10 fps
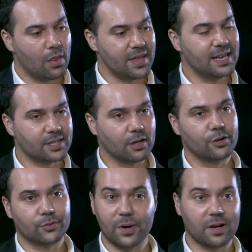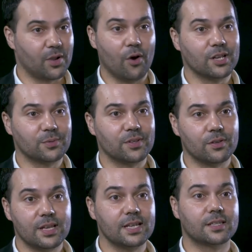these solutions, we're going to be honest with
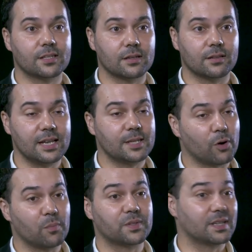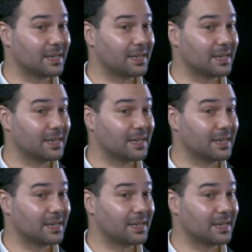you, these problems